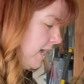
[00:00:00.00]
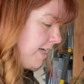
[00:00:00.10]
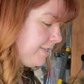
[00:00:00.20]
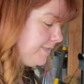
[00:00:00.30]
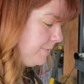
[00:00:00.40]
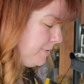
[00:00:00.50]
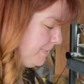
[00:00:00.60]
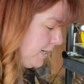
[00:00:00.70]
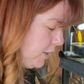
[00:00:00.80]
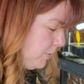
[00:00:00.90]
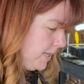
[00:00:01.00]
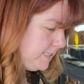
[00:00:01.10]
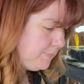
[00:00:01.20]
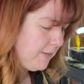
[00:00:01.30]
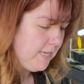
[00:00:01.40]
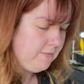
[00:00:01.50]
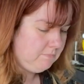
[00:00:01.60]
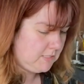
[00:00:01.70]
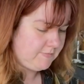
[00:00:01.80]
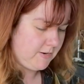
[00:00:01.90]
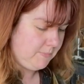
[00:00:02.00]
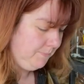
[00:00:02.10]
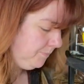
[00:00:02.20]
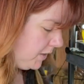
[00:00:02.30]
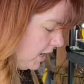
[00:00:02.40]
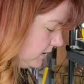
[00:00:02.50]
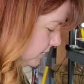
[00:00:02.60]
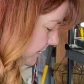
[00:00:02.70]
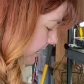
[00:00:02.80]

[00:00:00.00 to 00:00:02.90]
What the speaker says: I thought they were bigger ones, but it's fine. So we